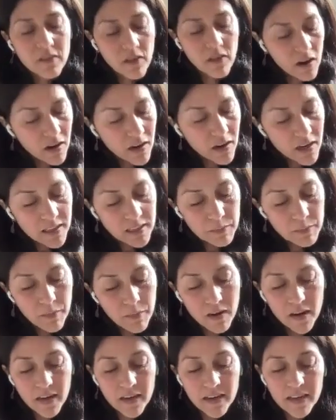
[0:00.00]
The hardest
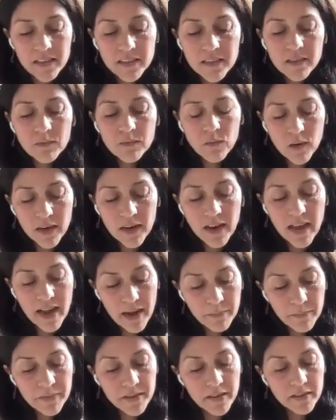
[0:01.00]
part isn't what
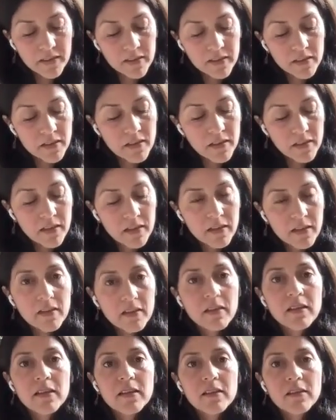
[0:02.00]
happened.
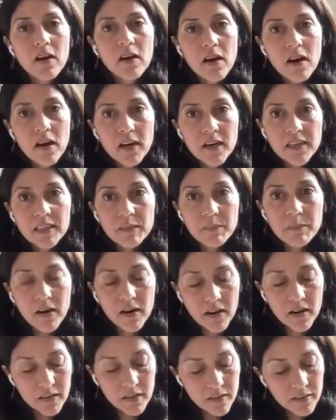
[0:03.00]
The hardest
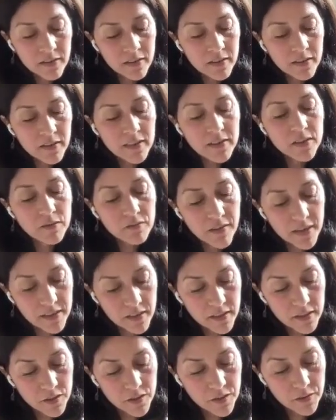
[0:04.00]
part is the
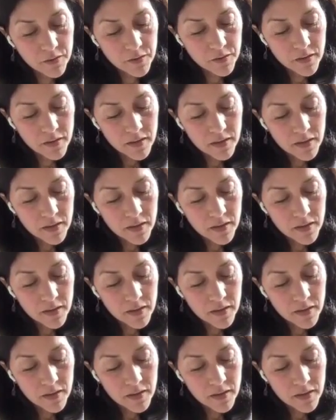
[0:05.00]
residue.